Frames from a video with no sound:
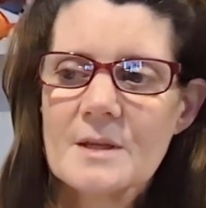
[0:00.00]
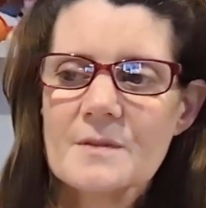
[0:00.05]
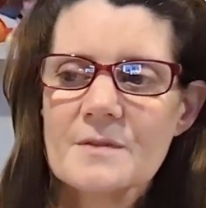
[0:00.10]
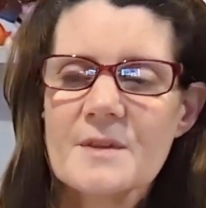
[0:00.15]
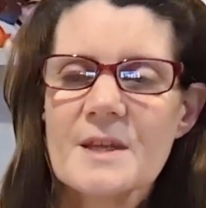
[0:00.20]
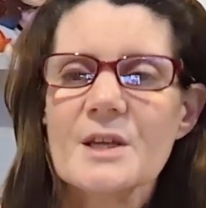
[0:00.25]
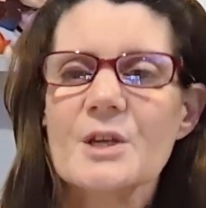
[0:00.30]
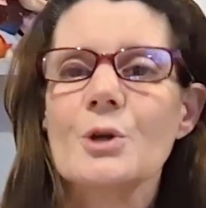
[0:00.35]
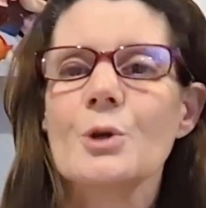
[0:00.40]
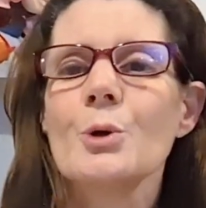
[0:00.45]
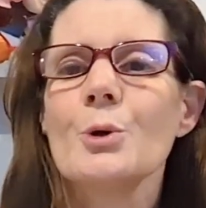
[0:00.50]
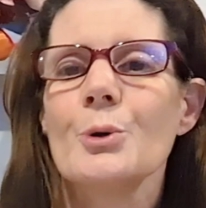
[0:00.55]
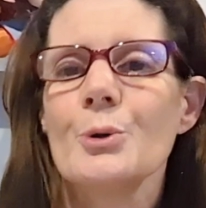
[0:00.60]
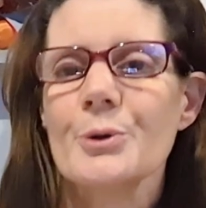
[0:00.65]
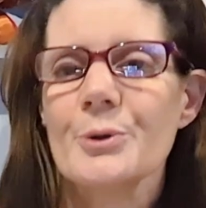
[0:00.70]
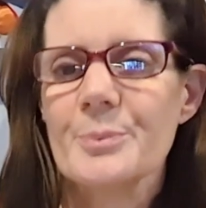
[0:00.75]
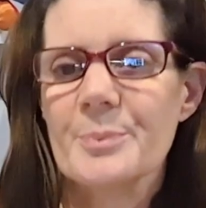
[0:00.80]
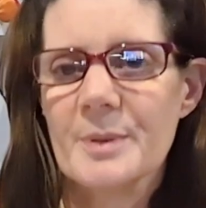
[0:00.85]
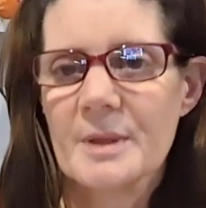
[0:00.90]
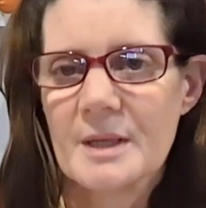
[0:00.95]
there
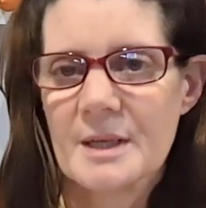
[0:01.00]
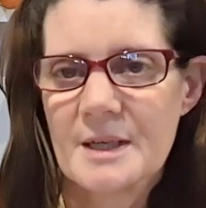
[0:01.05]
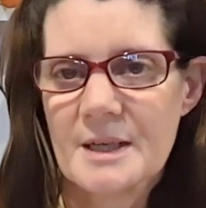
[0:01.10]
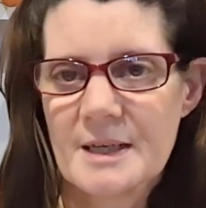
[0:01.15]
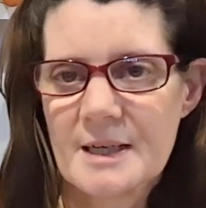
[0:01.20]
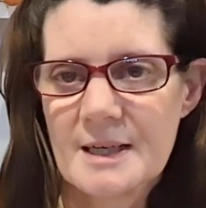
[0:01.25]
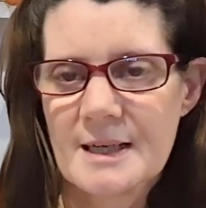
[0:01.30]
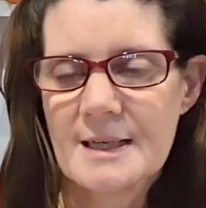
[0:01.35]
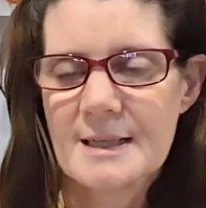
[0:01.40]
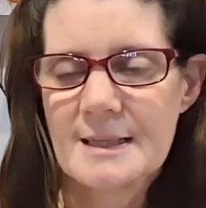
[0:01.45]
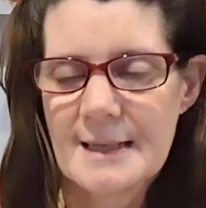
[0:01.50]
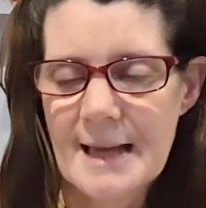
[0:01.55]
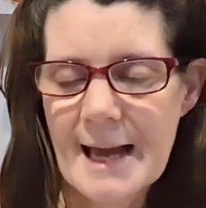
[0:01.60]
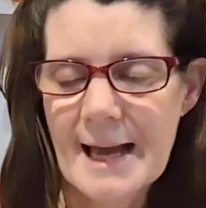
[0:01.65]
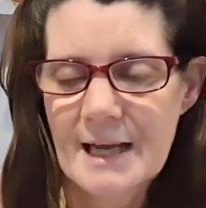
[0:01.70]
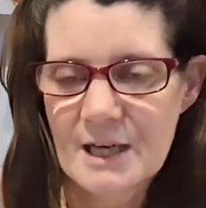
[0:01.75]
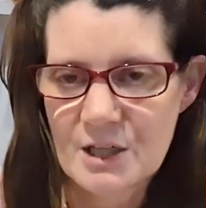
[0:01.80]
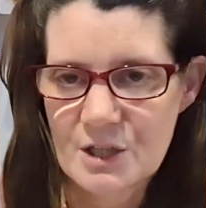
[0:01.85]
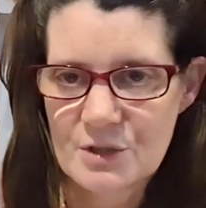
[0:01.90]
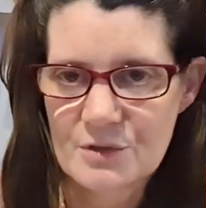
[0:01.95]
could be an
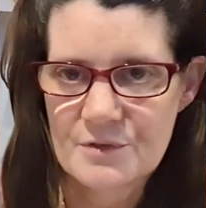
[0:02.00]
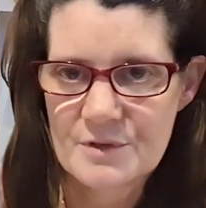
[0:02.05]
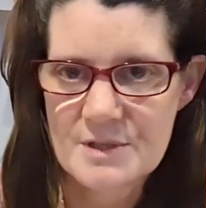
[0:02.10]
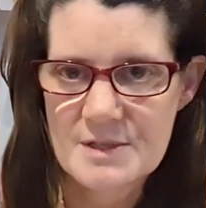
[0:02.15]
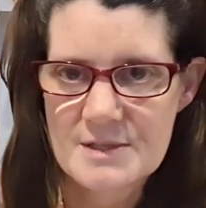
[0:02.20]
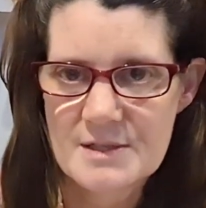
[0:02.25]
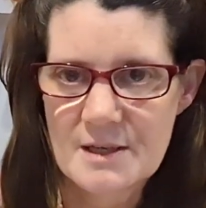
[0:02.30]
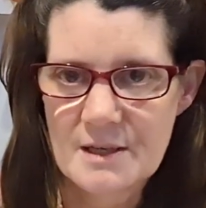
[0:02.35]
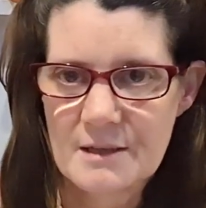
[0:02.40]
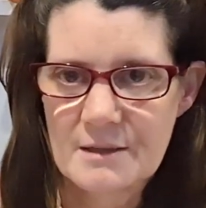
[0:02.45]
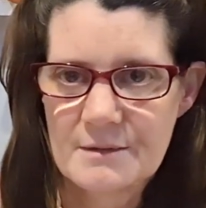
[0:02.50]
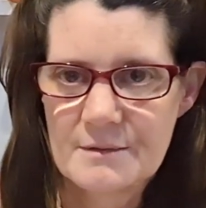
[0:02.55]
inaccuracy.